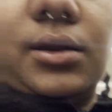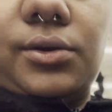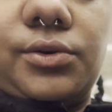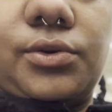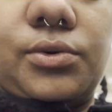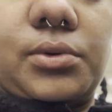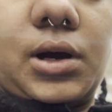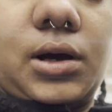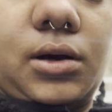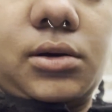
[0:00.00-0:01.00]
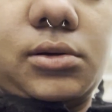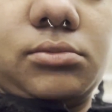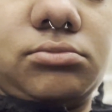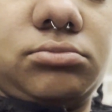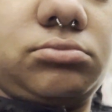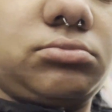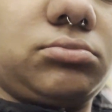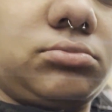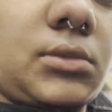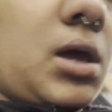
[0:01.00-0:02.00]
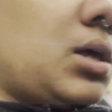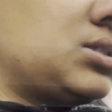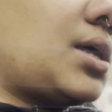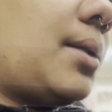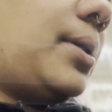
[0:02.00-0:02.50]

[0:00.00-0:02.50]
a new um set of